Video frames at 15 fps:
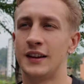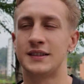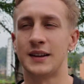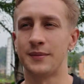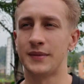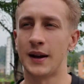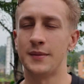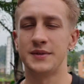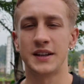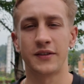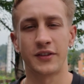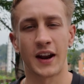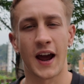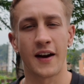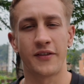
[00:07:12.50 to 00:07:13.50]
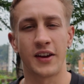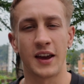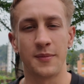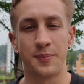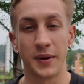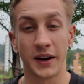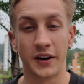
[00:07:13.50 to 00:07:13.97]
that sometimes even have
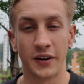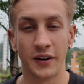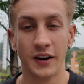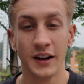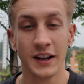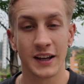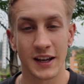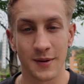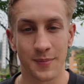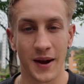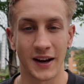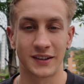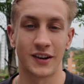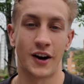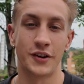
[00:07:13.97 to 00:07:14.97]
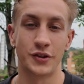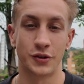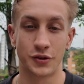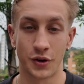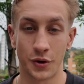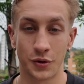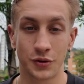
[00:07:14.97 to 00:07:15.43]
a bigger impact on
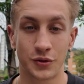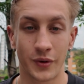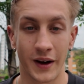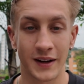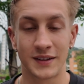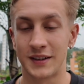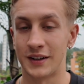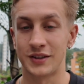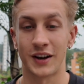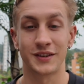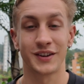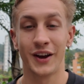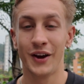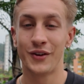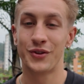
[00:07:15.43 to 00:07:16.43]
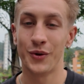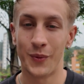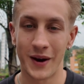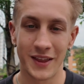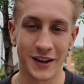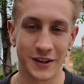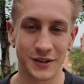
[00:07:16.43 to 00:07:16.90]
your total grade, such as the
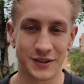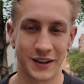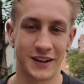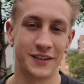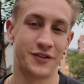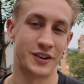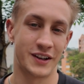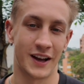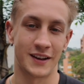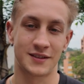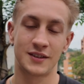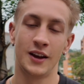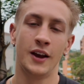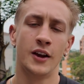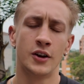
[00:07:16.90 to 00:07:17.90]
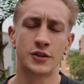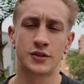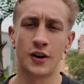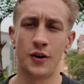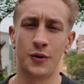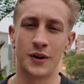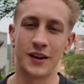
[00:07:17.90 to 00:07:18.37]
way that you study for tests.
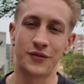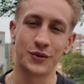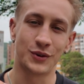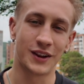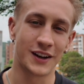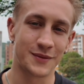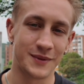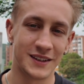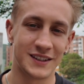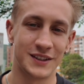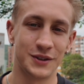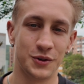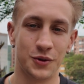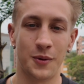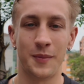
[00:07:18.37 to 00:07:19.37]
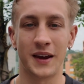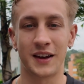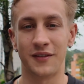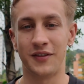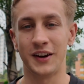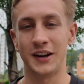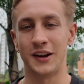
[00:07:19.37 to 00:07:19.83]
So if you would like me to
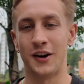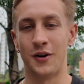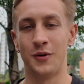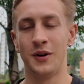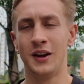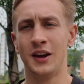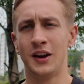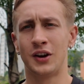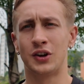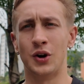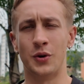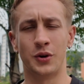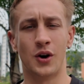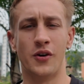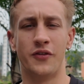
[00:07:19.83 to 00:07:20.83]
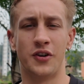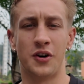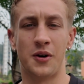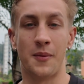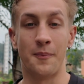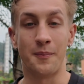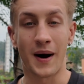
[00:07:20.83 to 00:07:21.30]
make a video going
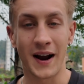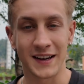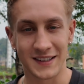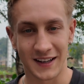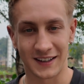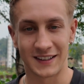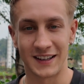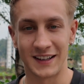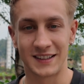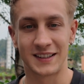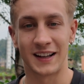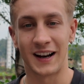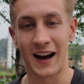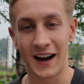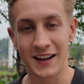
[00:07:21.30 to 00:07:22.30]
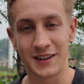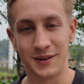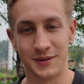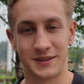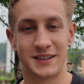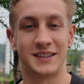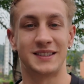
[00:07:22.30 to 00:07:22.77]
over my techniques that I
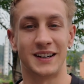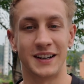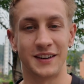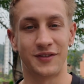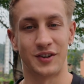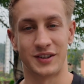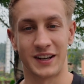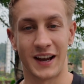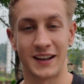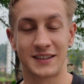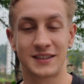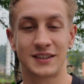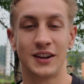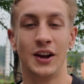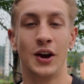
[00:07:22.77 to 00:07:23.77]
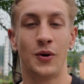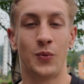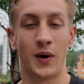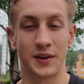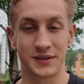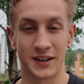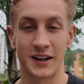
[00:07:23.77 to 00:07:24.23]
use to study for tests
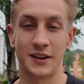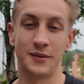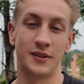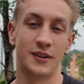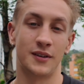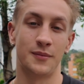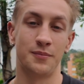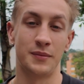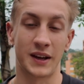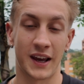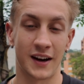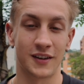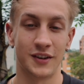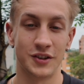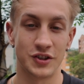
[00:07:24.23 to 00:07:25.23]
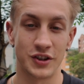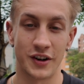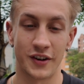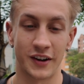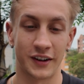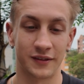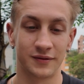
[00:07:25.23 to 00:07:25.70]
while studying mechanical
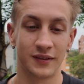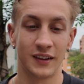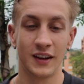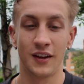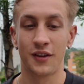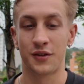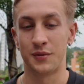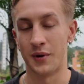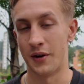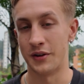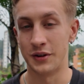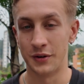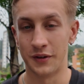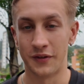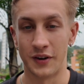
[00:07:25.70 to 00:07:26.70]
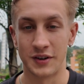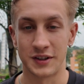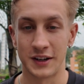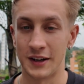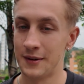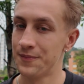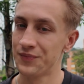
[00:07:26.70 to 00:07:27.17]
engineering throughout
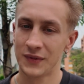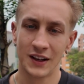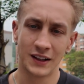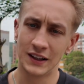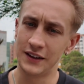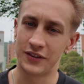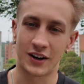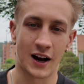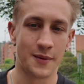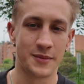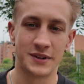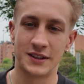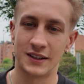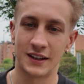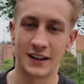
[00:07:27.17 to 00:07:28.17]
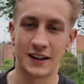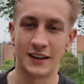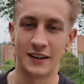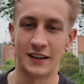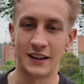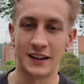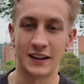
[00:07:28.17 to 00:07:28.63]
university, leave a comment
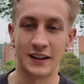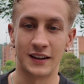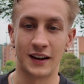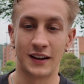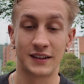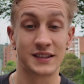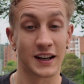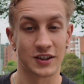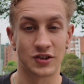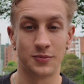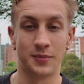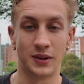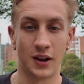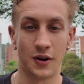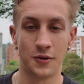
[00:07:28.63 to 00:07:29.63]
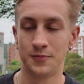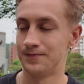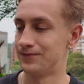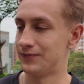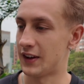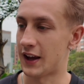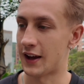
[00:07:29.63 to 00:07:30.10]
in the section below
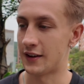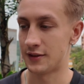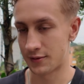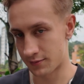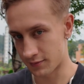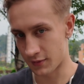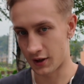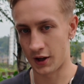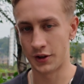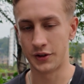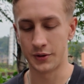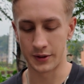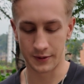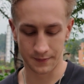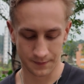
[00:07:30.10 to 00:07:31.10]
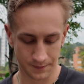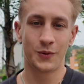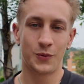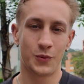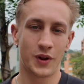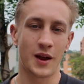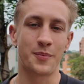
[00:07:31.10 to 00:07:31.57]
and I'll do it.
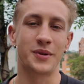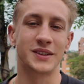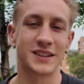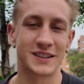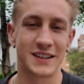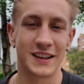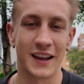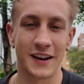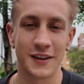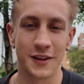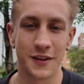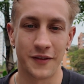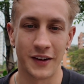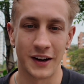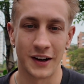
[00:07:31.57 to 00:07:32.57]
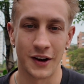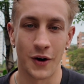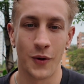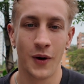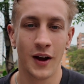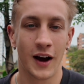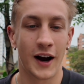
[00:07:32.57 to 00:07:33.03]
Well, that brings us to the end of the
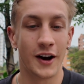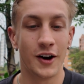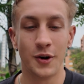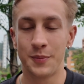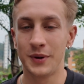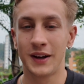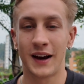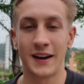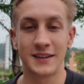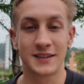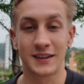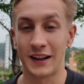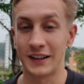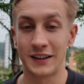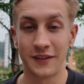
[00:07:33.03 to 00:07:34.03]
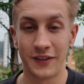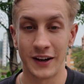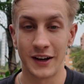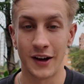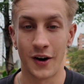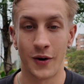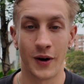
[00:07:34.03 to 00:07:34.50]
video. I hope you guys liked the
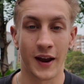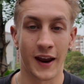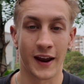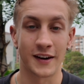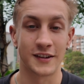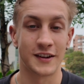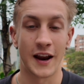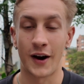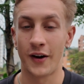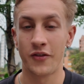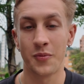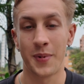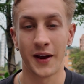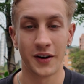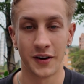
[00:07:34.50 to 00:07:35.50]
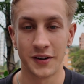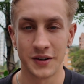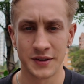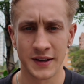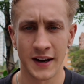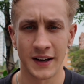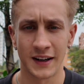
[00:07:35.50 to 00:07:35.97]
video and now have a better
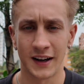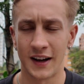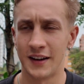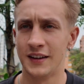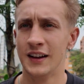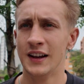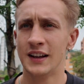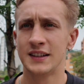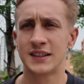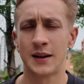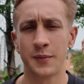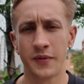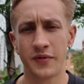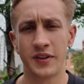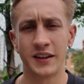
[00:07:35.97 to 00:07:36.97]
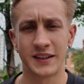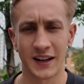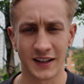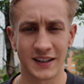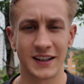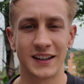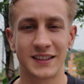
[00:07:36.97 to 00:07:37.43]
understanding on some of the
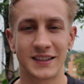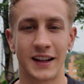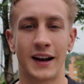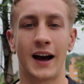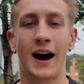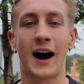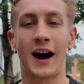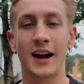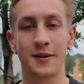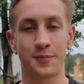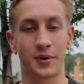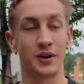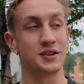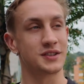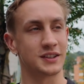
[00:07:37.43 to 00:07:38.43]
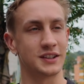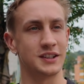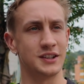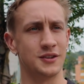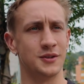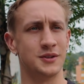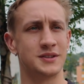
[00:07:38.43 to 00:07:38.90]
techniques that I personally
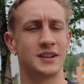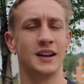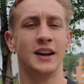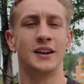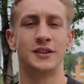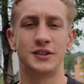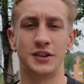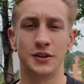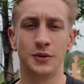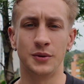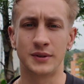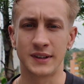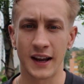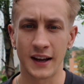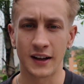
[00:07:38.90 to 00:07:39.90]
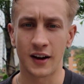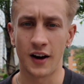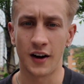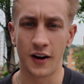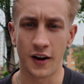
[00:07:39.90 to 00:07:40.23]
used to take